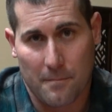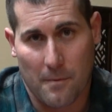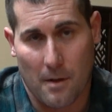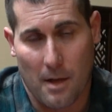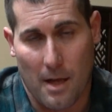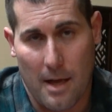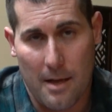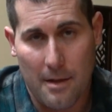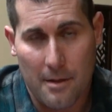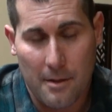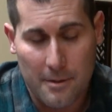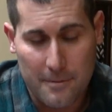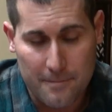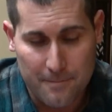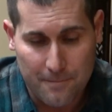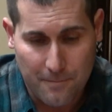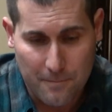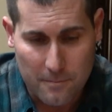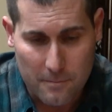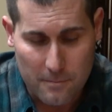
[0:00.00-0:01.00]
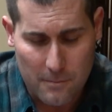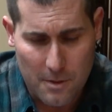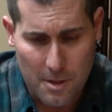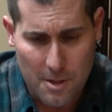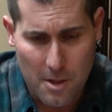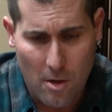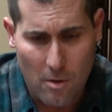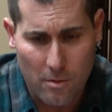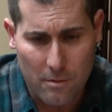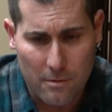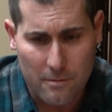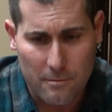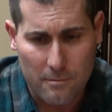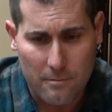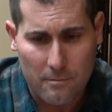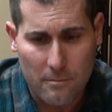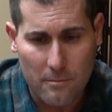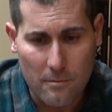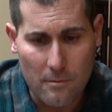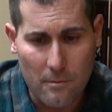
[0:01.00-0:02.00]
Okay? So
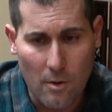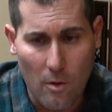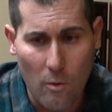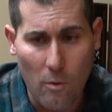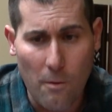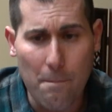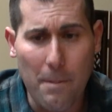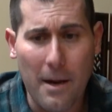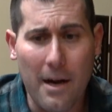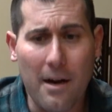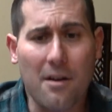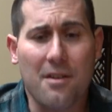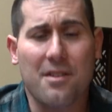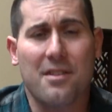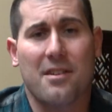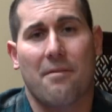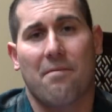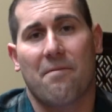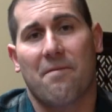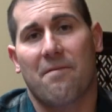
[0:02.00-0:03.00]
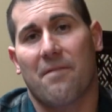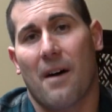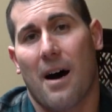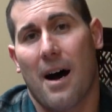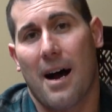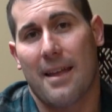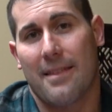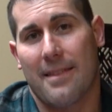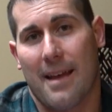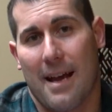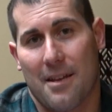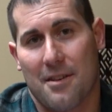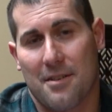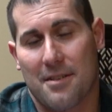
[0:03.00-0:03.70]
when parents define that,